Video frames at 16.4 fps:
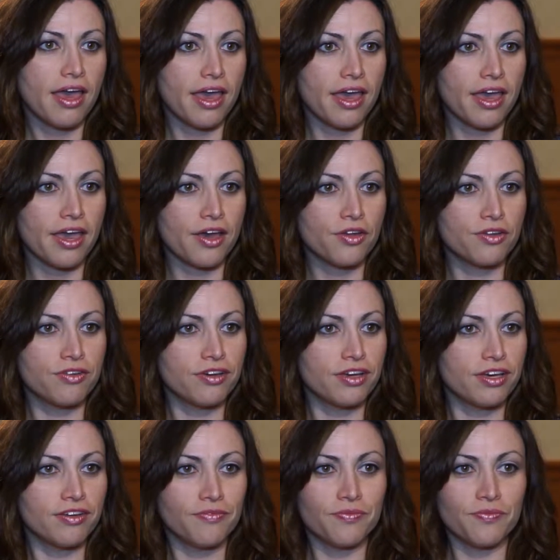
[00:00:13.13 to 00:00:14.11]
and
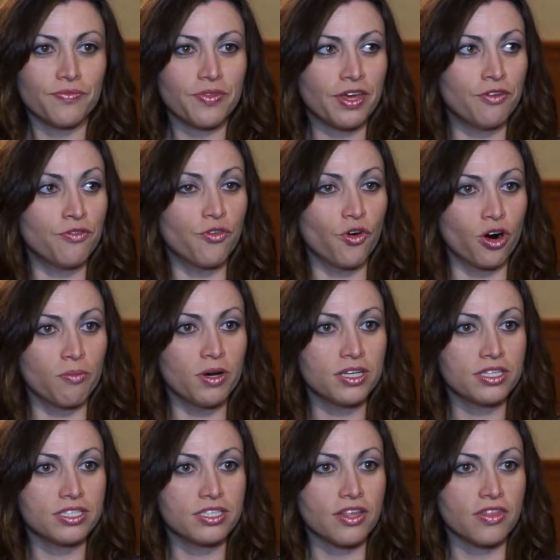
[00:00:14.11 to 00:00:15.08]
inform
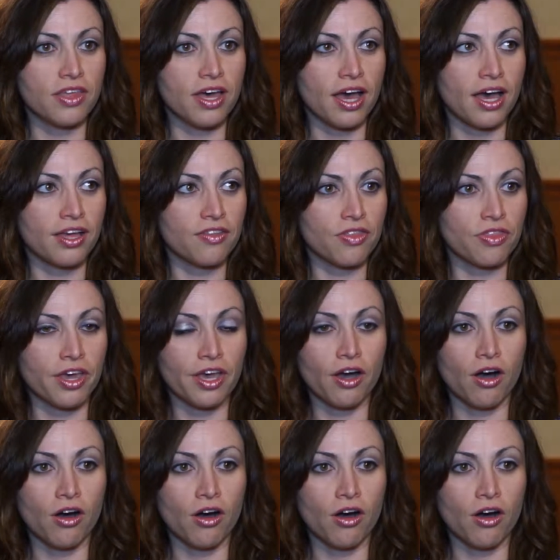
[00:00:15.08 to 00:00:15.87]
us that they